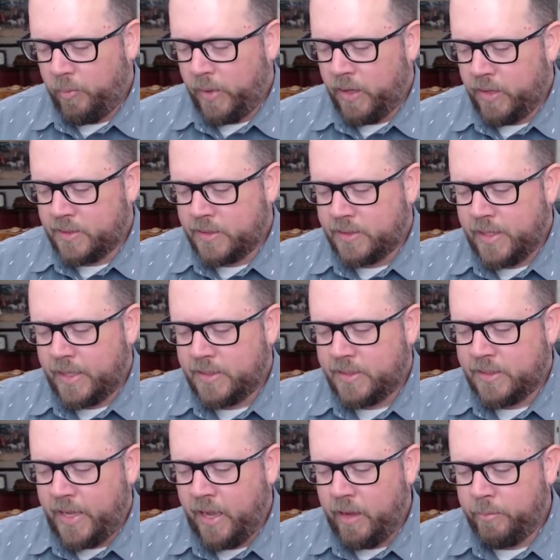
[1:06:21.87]
because it's that
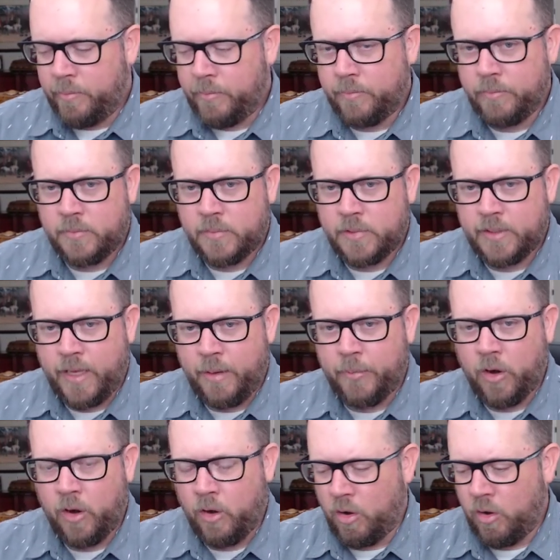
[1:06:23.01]
same same
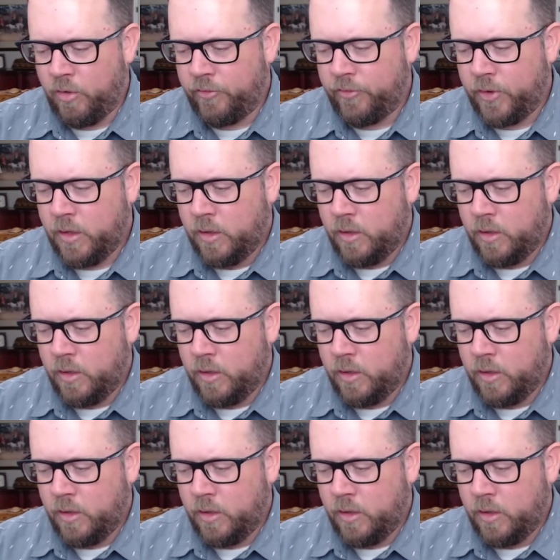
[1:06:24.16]
curve